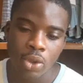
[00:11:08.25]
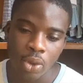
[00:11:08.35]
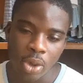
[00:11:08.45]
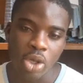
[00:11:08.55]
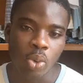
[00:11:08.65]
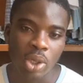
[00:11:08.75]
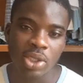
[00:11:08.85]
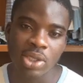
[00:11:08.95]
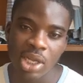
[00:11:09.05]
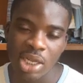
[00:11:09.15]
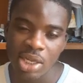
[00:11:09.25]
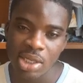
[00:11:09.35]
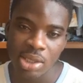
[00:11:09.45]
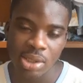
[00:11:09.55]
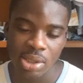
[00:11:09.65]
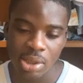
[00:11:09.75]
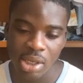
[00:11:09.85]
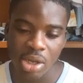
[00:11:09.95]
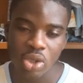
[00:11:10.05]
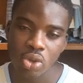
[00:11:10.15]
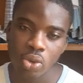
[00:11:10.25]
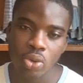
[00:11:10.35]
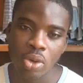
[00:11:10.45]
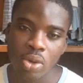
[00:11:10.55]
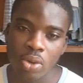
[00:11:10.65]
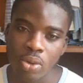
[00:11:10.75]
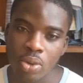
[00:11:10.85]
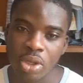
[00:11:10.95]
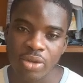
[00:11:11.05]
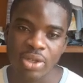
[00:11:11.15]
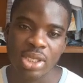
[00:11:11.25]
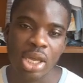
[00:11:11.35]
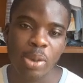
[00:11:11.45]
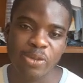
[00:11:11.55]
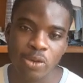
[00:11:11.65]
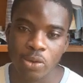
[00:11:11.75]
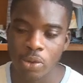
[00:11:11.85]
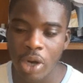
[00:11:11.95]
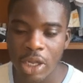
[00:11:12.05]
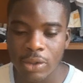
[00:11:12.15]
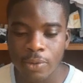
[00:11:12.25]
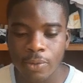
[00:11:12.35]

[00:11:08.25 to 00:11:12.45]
So when you watch it, let us know if it's helpful, right?